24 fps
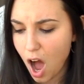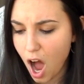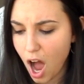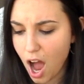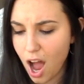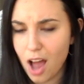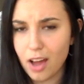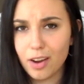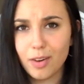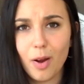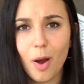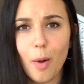
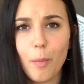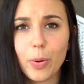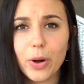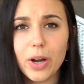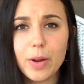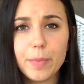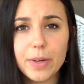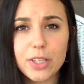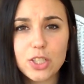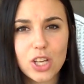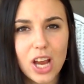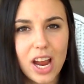on
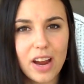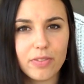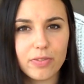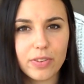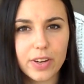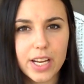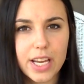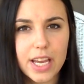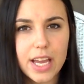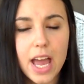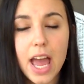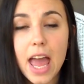pretty much
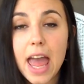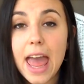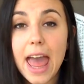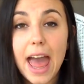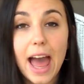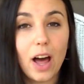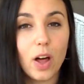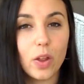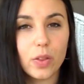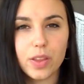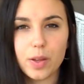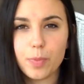every
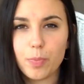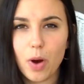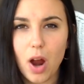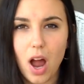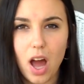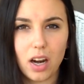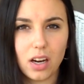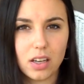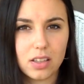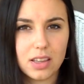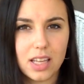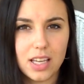healthy
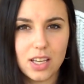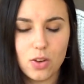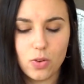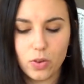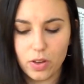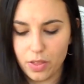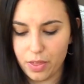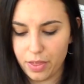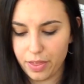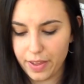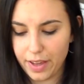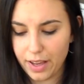product that you
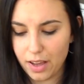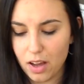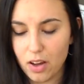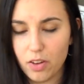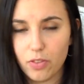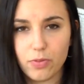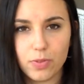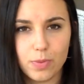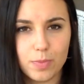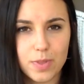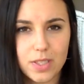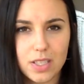can think
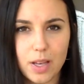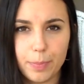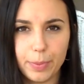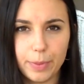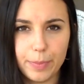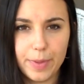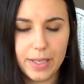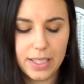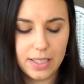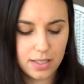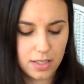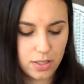of, from
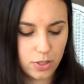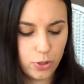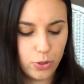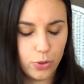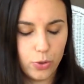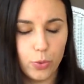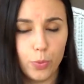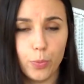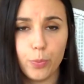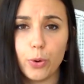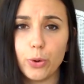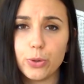supplements
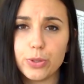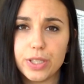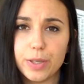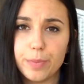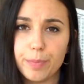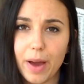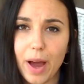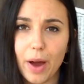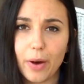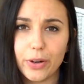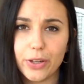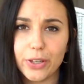to
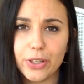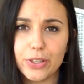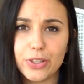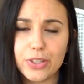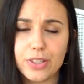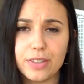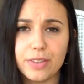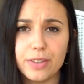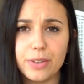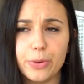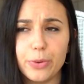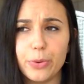protein
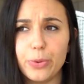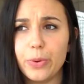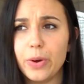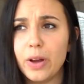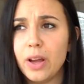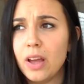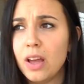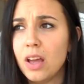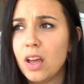powders to